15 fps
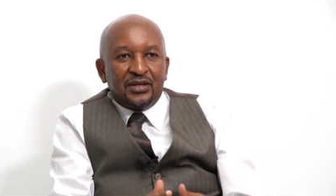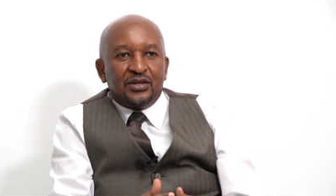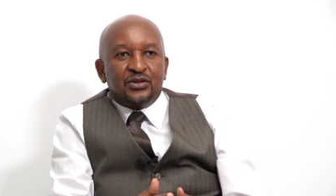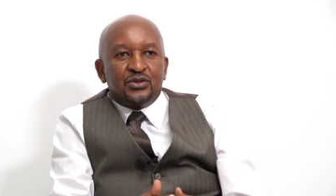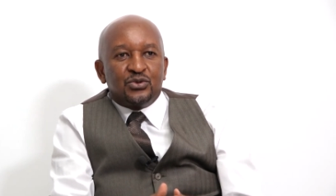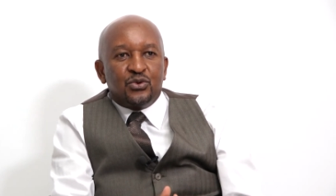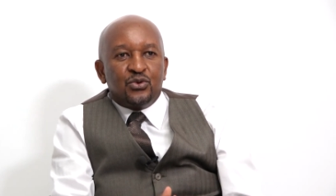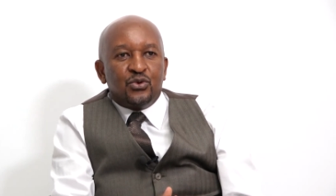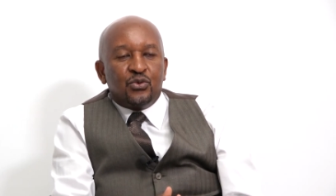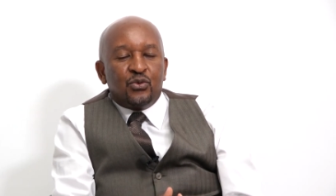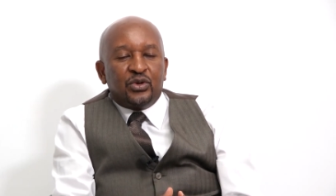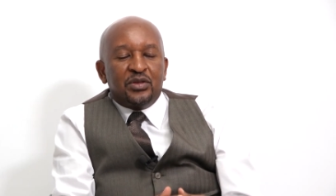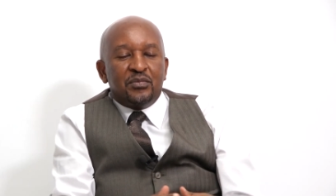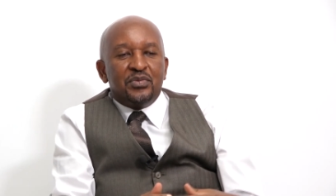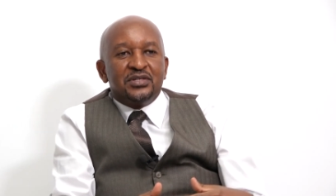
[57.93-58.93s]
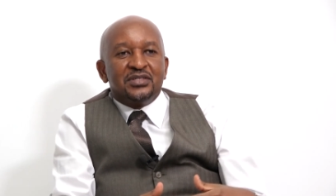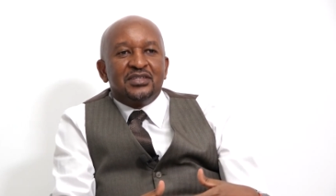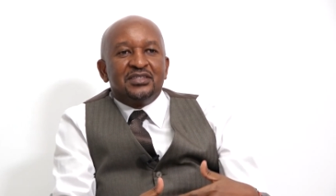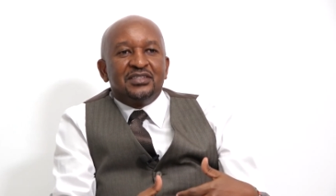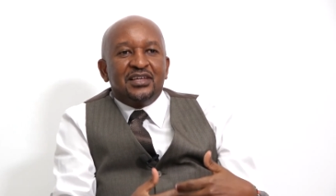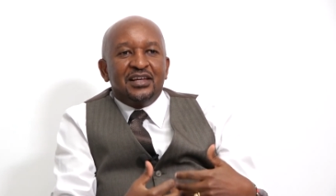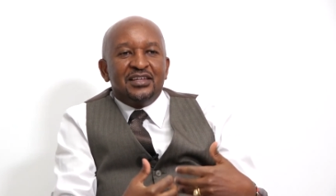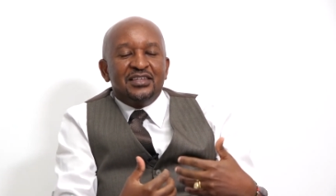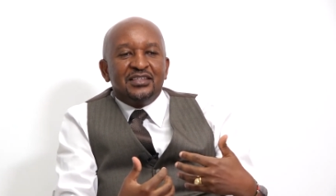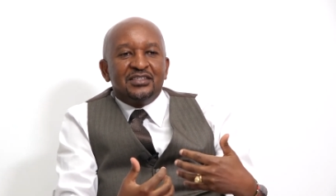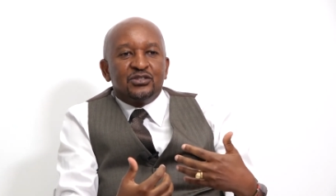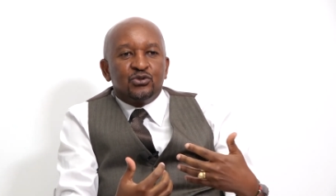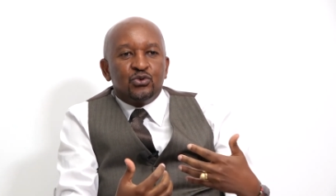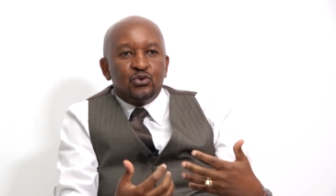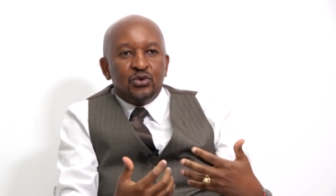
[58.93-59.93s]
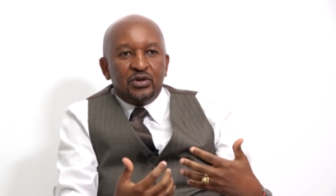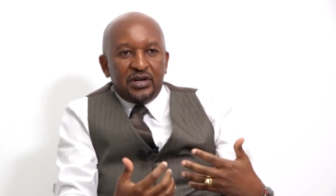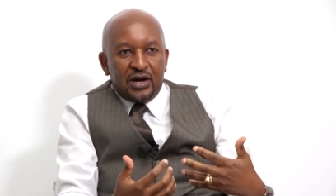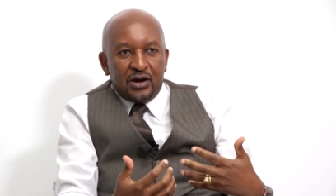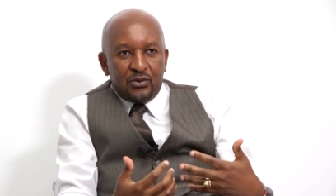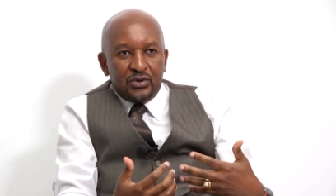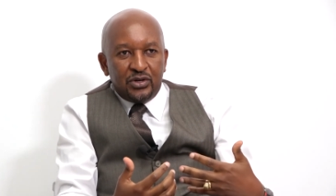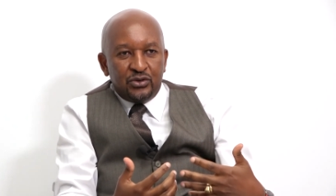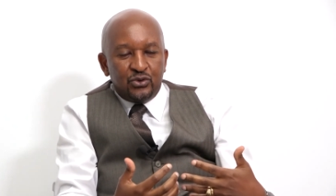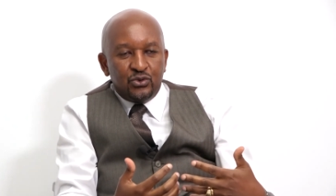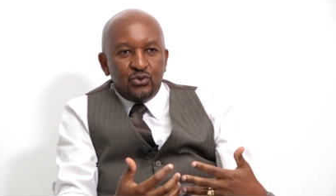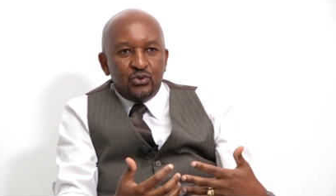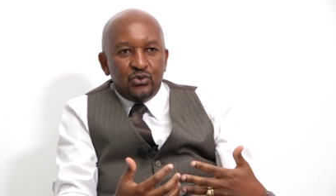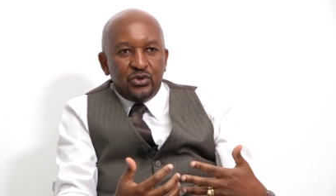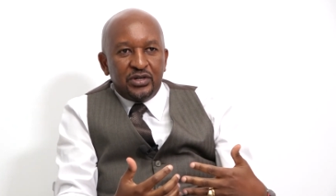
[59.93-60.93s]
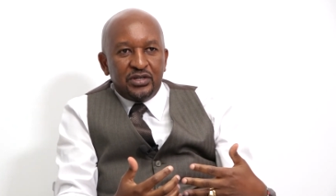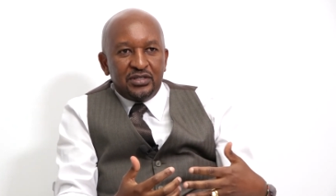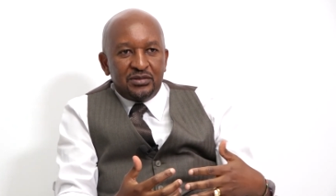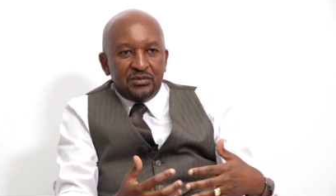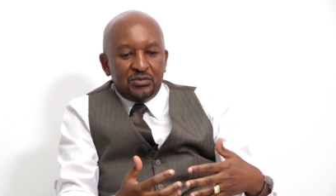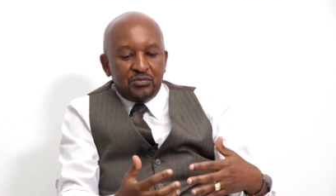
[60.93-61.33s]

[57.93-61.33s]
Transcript: So what the business intelligence tool now will do is